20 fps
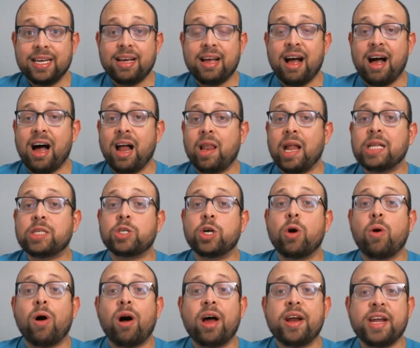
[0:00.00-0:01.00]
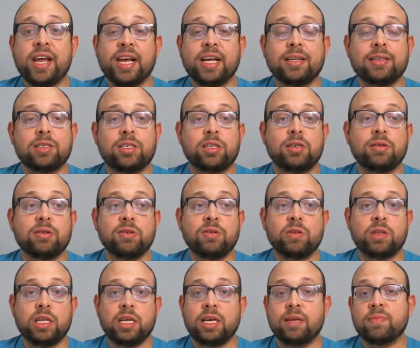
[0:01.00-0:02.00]
Let's go on into
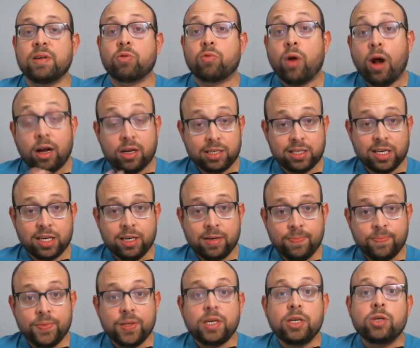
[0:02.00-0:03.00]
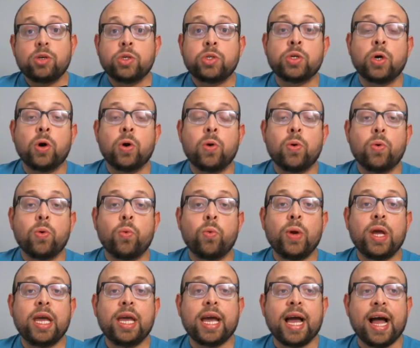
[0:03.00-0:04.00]
the roster. So
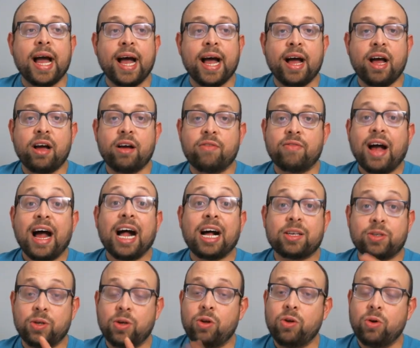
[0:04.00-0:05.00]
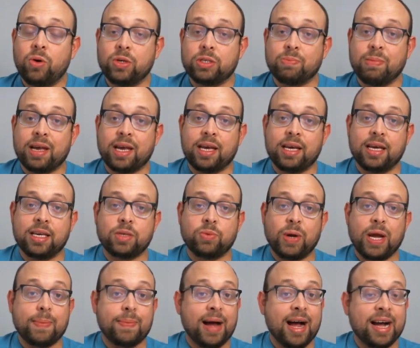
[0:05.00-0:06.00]
we have Axel, who's making his
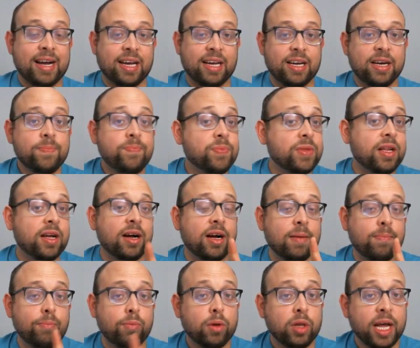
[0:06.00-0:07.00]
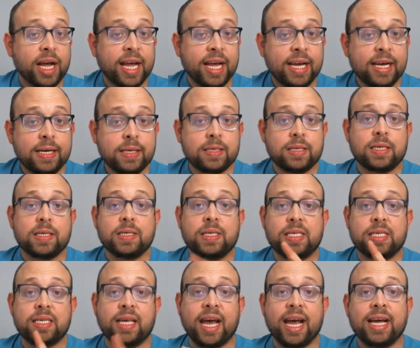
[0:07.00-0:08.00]
way back in. Blaze,
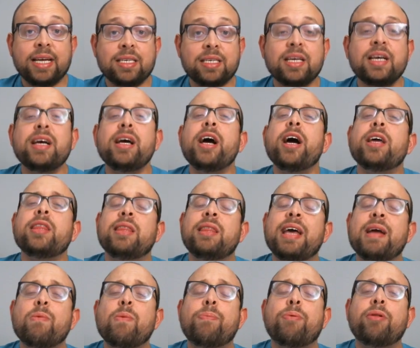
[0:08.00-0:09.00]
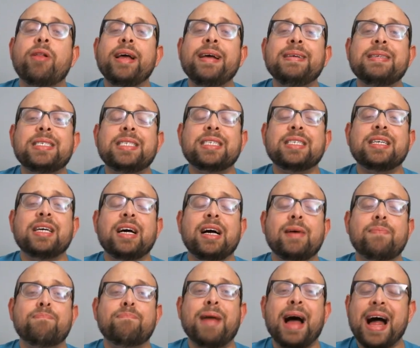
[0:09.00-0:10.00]
Skate. They replaced
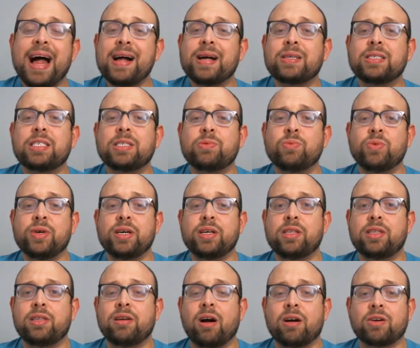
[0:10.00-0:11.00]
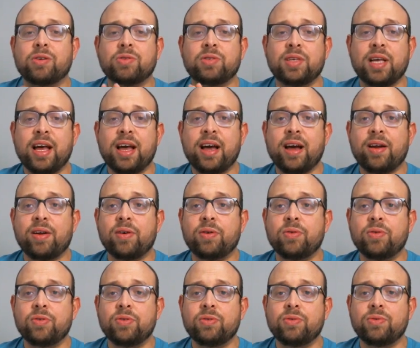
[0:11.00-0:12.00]
Max with Dr. Zan,
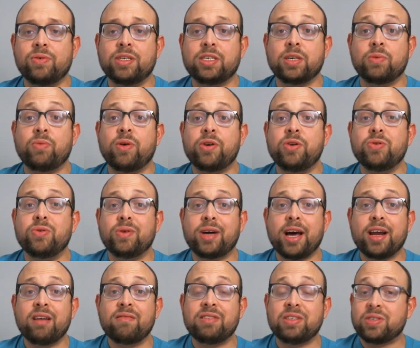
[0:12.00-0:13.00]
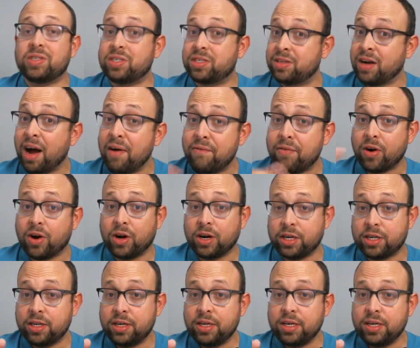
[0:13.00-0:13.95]
who is the one who kind of discovered